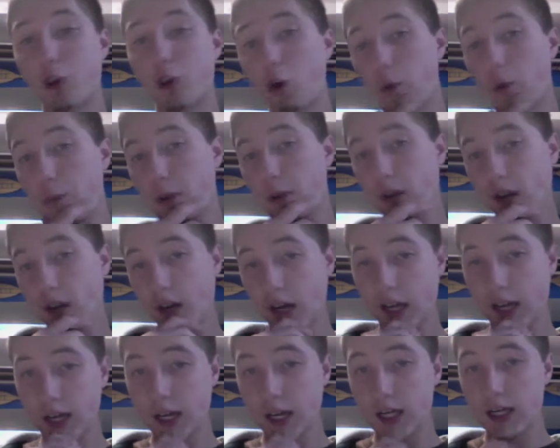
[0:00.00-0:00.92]
open
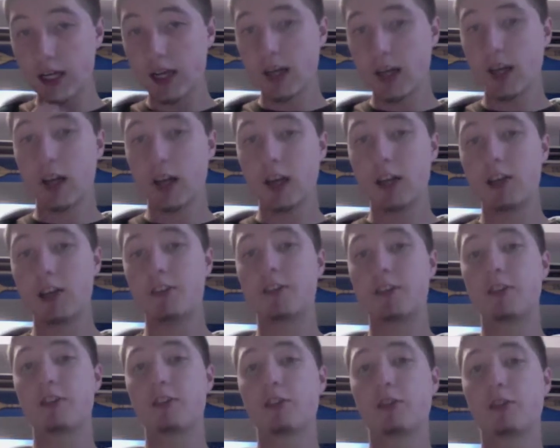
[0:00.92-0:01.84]

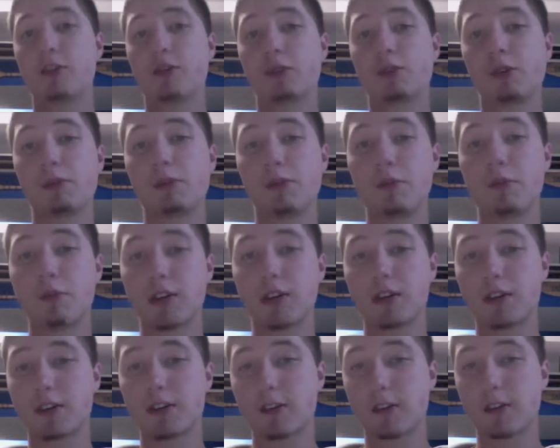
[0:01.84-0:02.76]
decisions. There wouldn't be
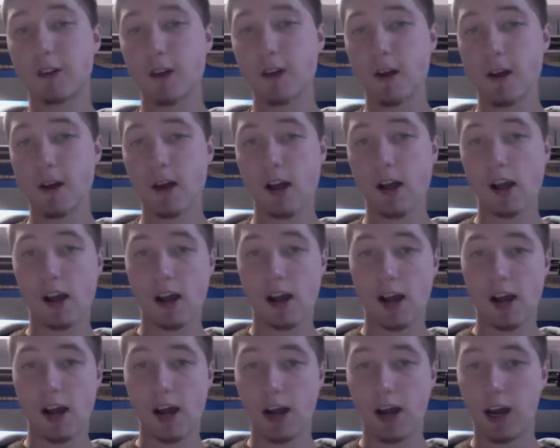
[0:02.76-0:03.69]
much.
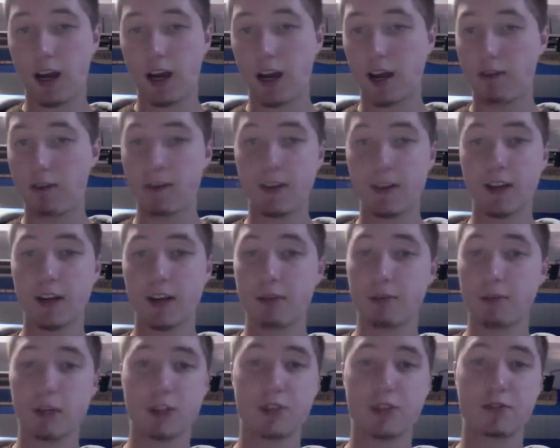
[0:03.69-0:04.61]
I haven't thought of
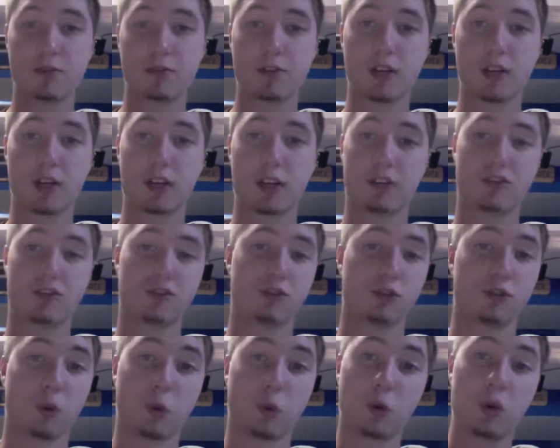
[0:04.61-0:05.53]
much for like a
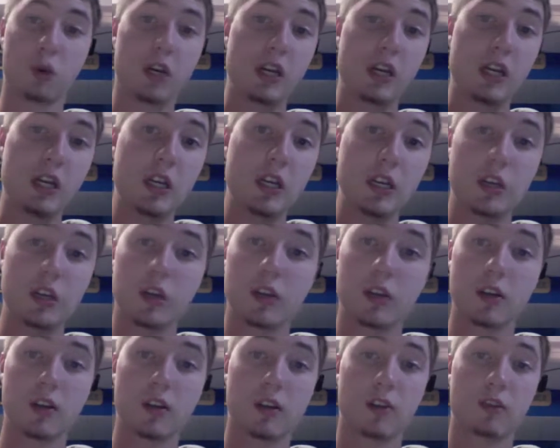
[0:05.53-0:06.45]
storyline
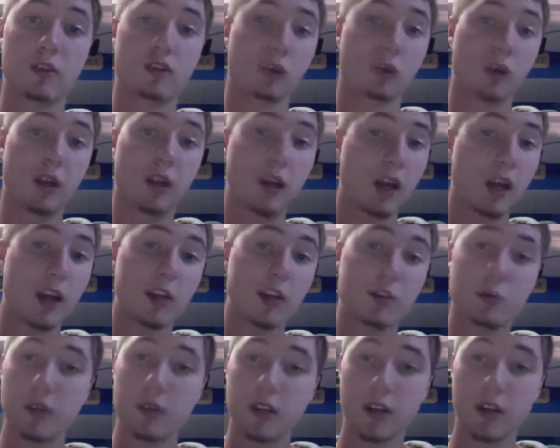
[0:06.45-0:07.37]

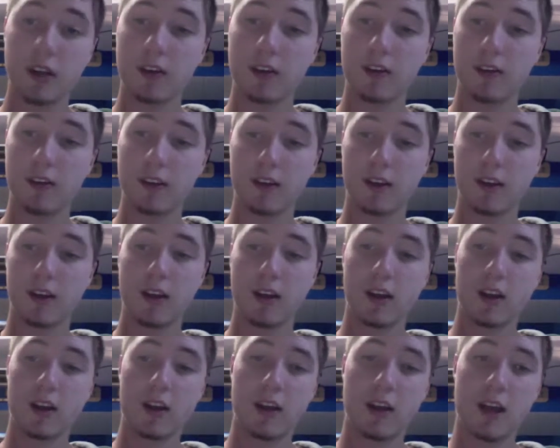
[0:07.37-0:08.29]
to it yet.
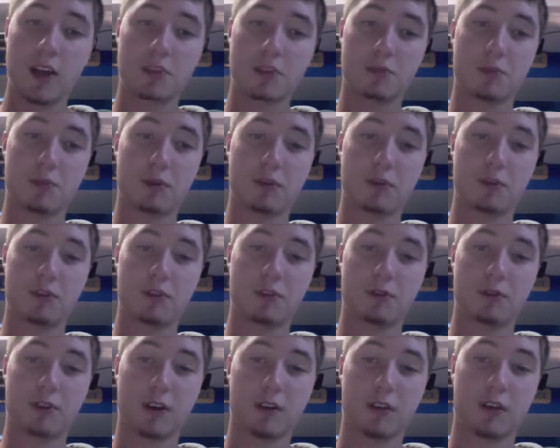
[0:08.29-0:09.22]
That's just pretty much as
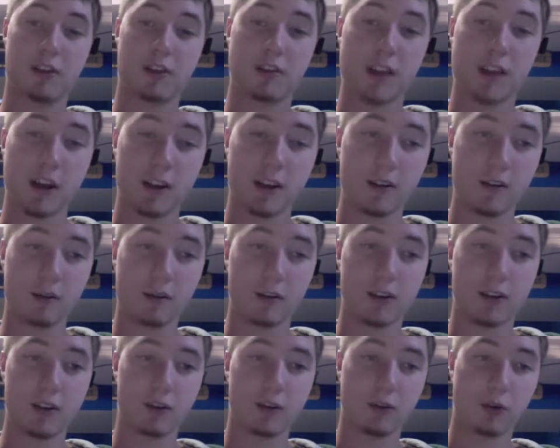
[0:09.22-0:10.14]
far as I've gotten
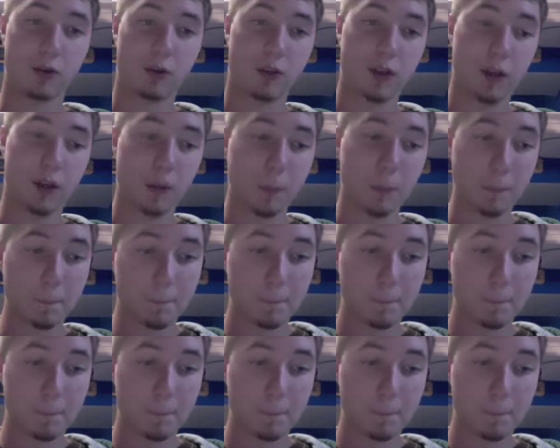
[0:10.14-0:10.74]
with this whole thing.